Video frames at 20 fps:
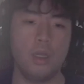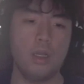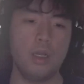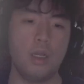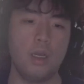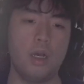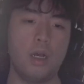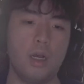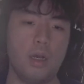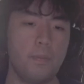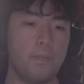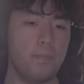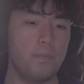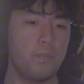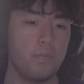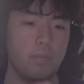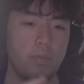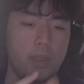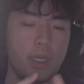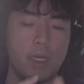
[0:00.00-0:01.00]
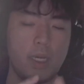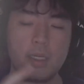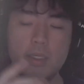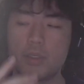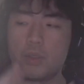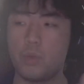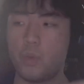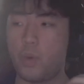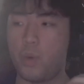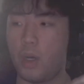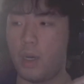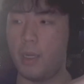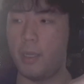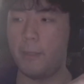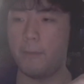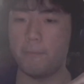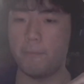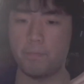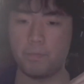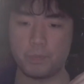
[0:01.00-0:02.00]
That is
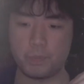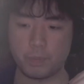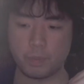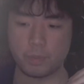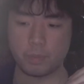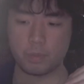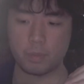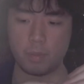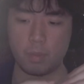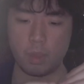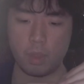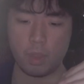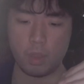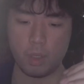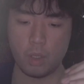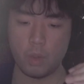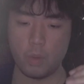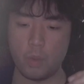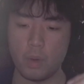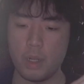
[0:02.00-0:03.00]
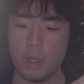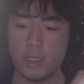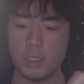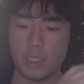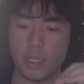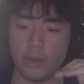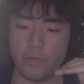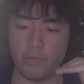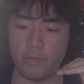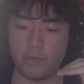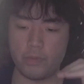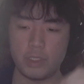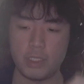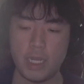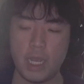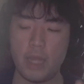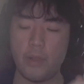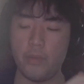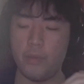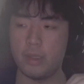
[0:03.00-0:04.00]
why once I've
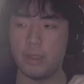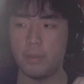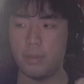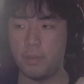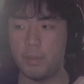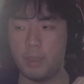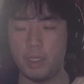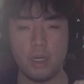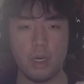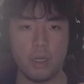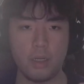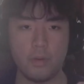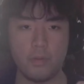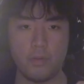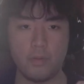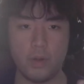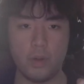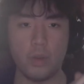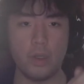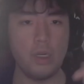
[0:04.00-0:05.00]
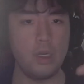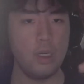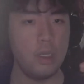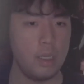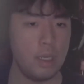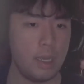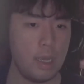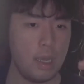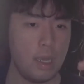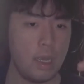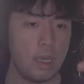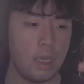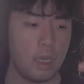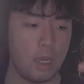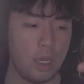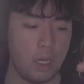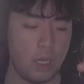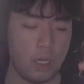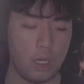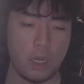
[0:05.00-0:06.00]
chatted with them a bit on the phone,
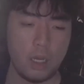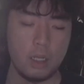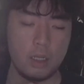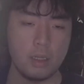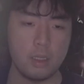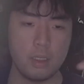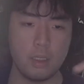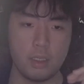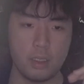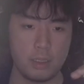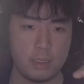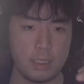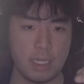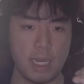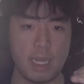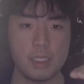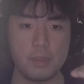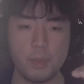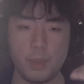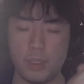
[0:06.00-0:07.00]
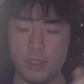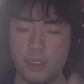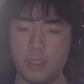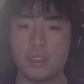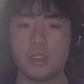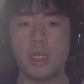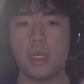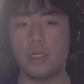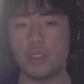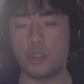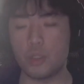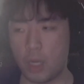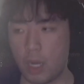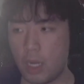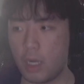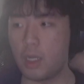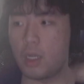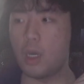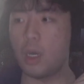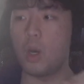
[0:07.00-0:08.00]
on the text message, I try
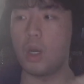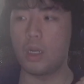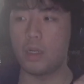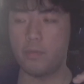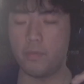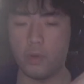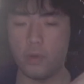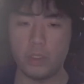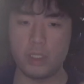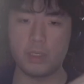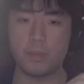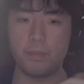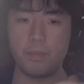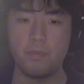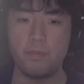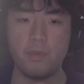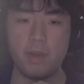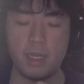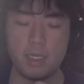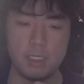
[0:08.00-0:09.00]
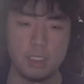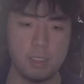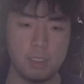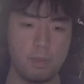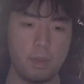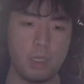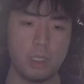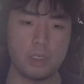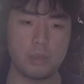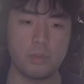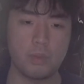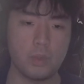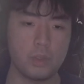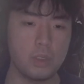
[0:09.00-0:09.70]
to go on the phone as fast as possible.